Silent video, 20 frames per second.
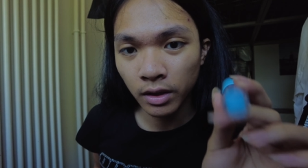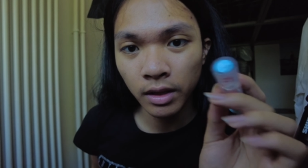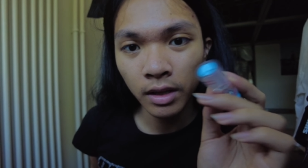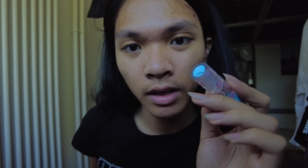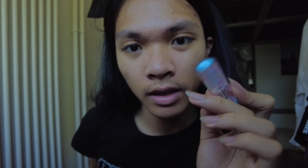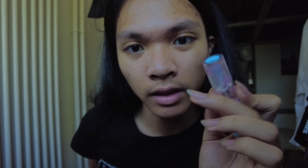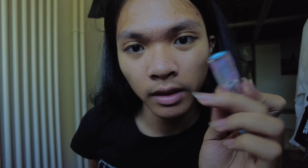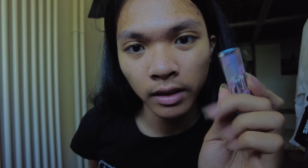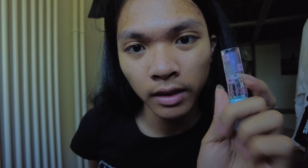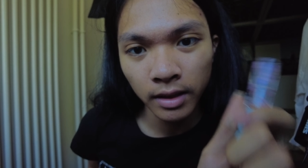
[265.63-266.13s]

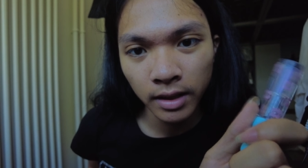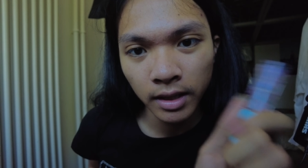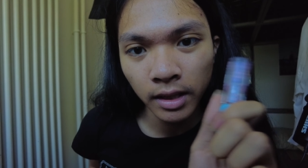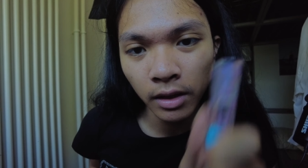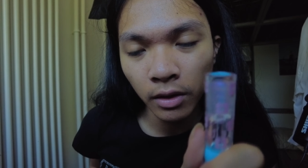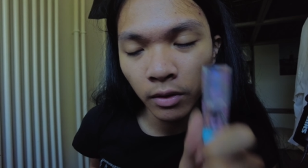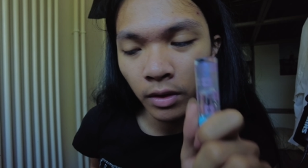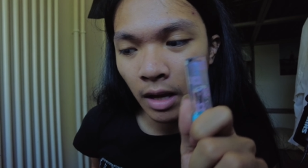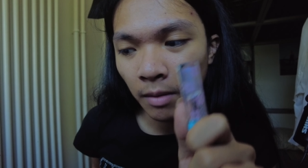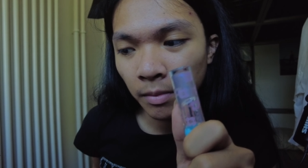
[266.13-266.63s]
the
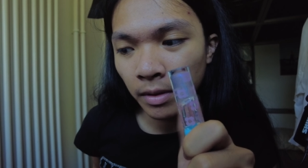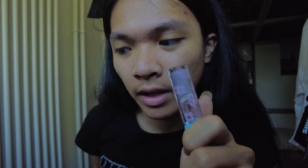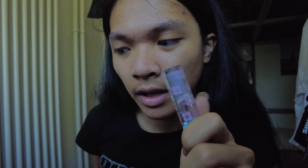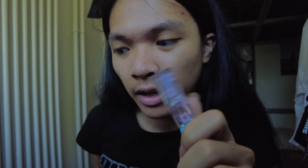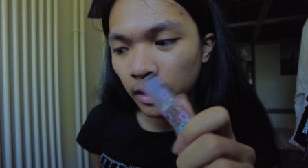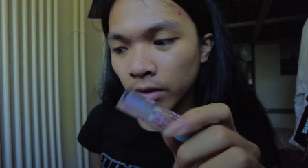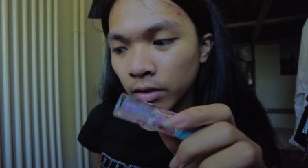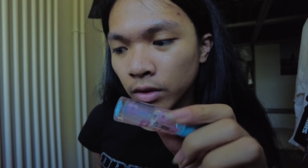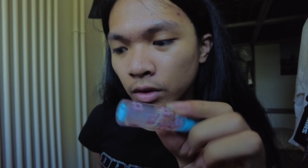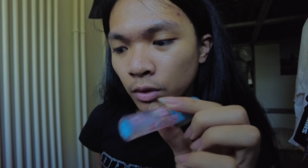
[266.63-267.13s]
silicone
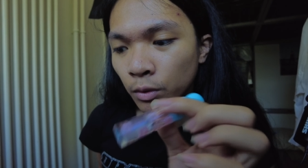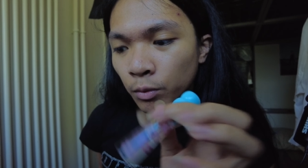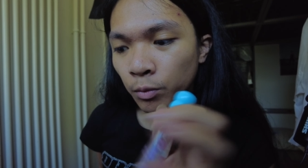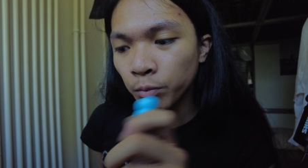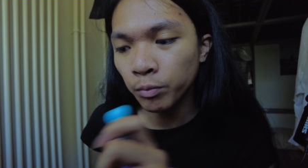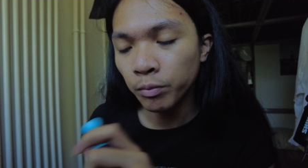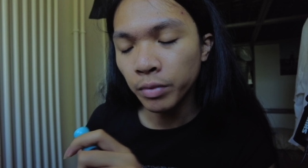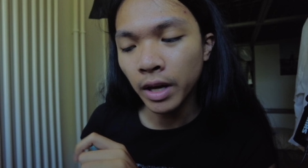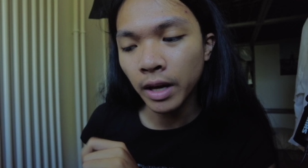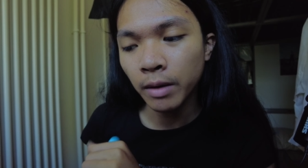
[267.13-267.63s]
applicator to
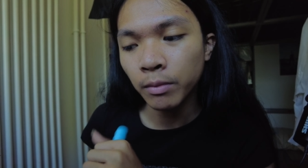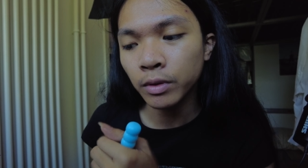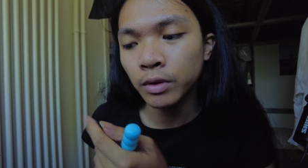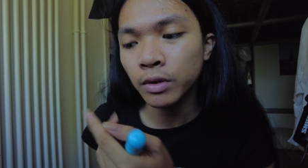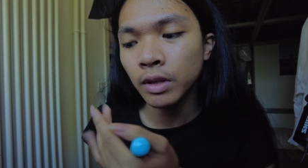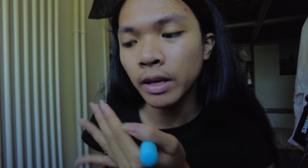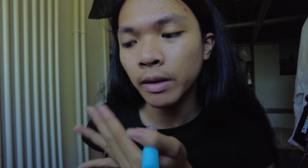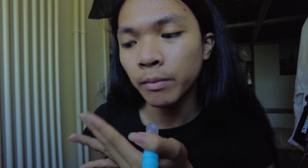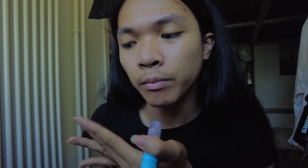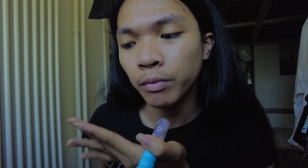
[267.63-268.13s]
be able
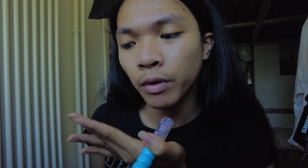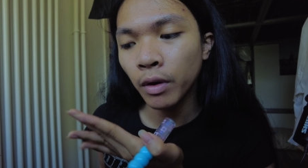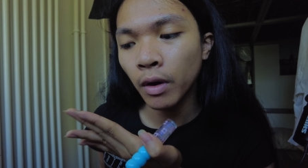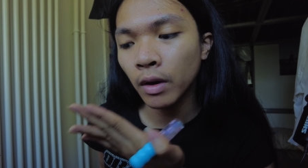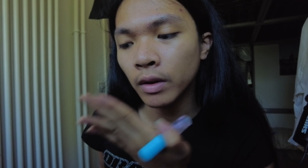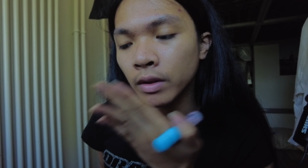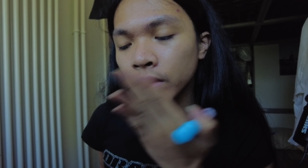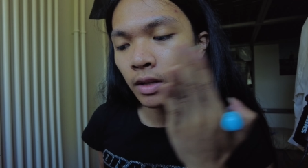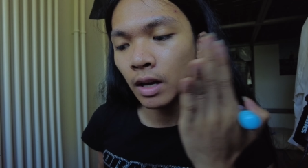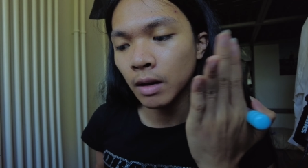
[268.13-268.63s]
to like put
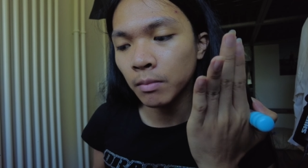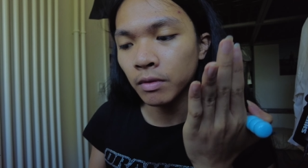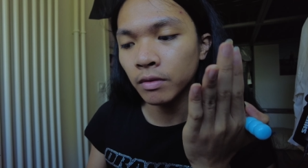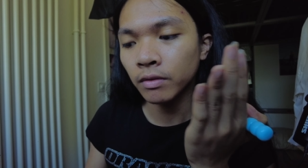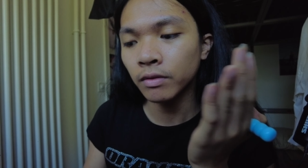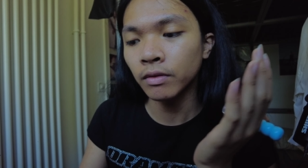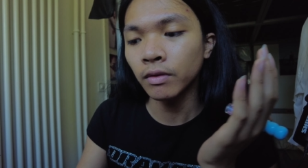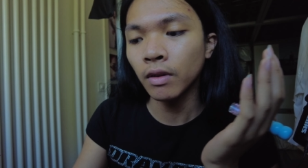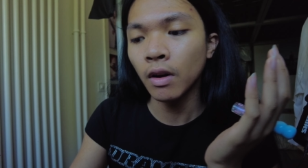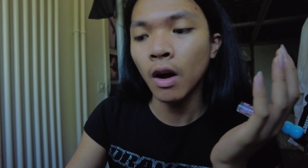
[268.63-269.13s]
on top
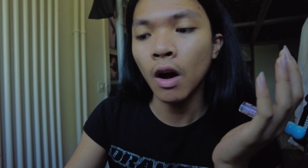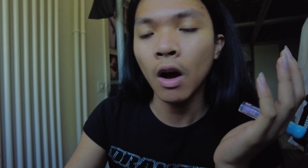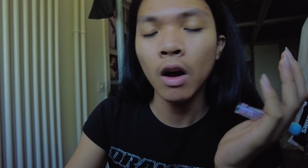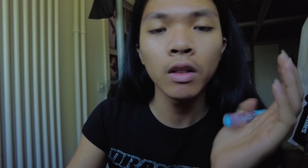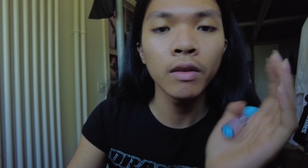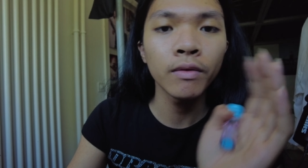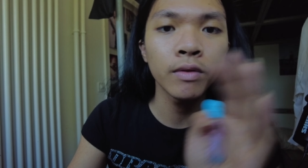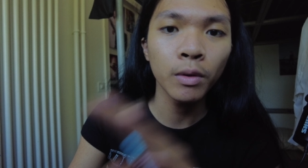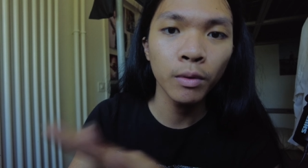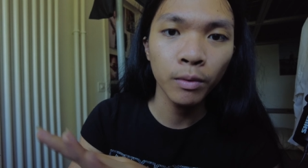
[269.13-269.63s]
of
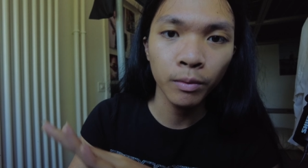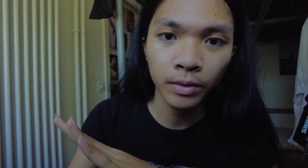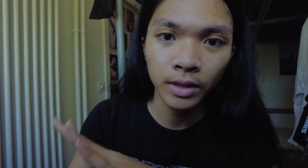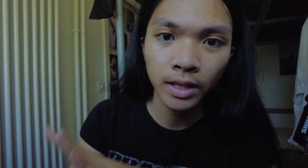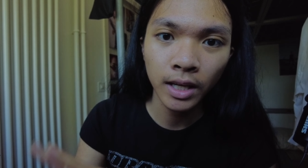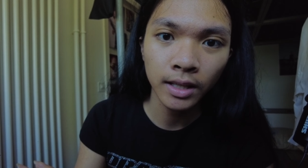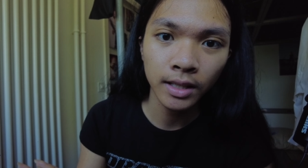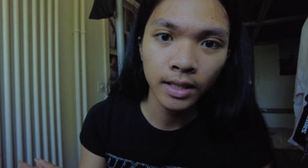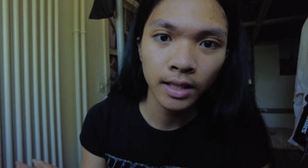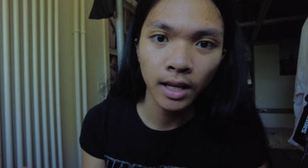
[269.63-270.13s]
all of the
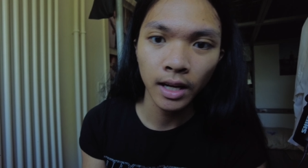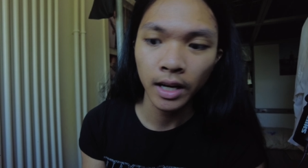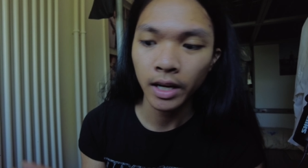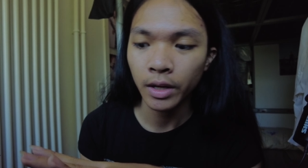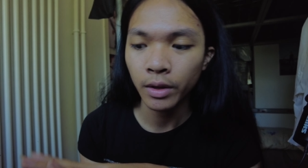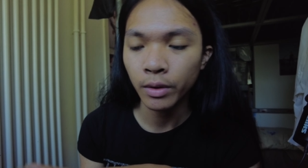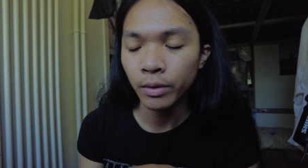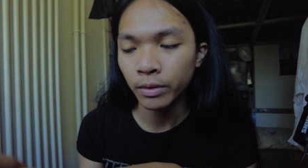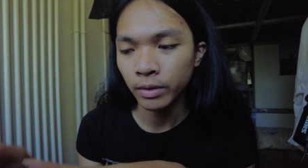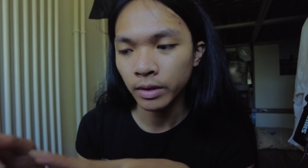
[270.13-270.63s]
tints that I
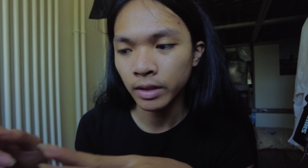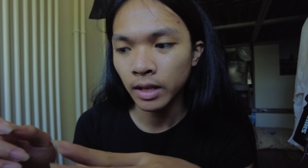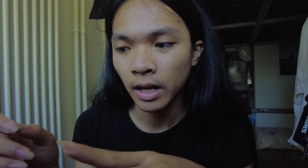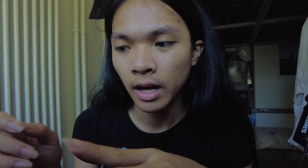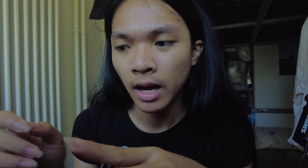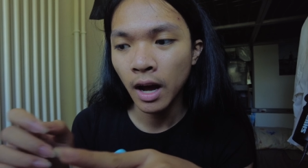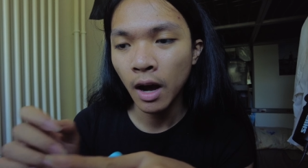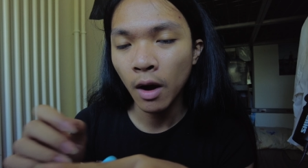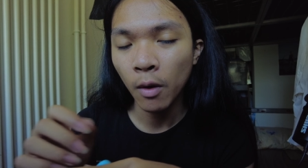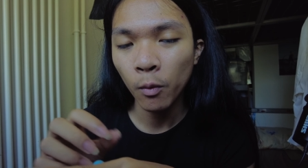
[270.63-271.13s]
use
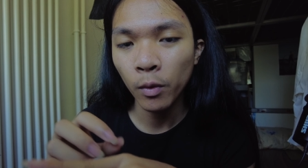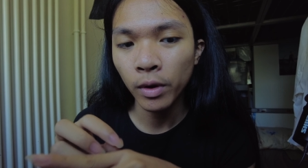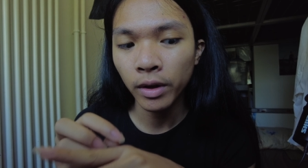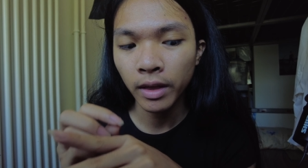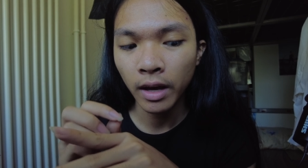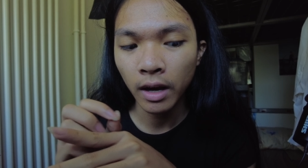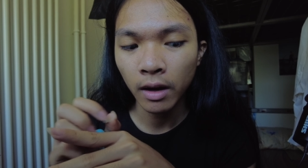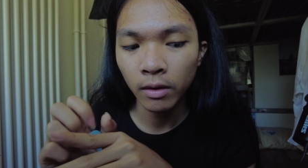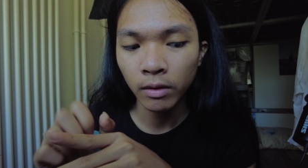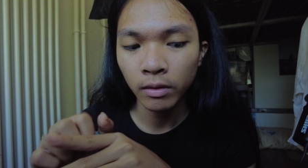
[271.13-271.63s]

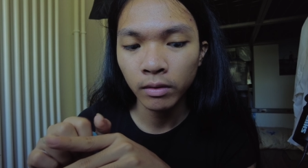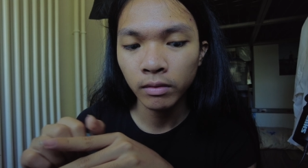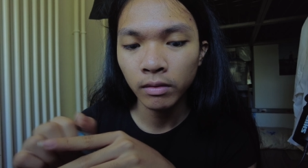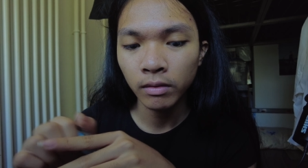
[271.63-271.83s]
without